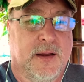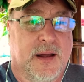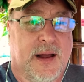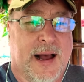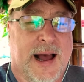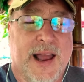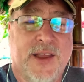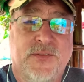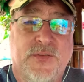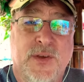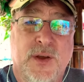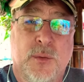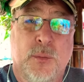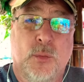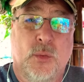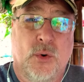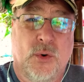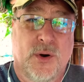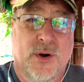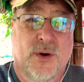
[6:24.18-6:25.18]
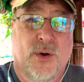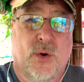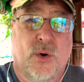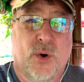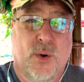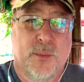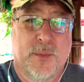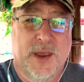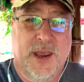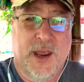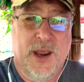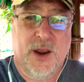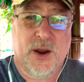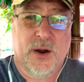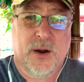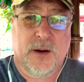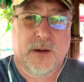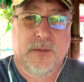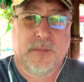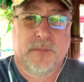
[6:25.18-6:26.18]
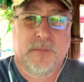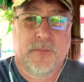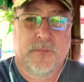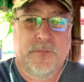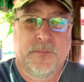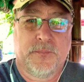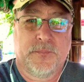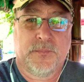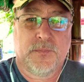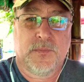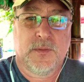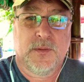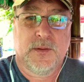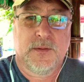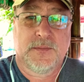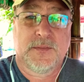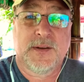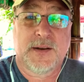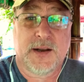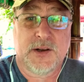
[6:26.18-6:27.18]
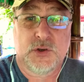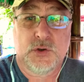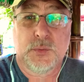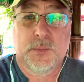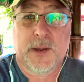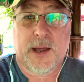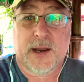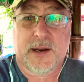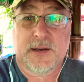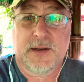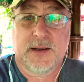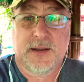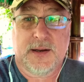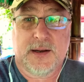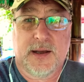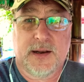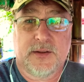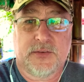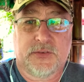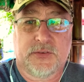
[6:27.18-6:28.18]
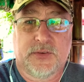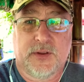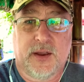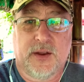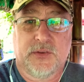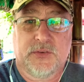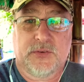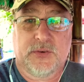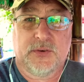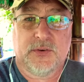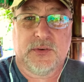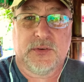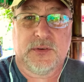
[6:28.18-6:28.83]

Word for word: I feel more at home here than I do back in the United States.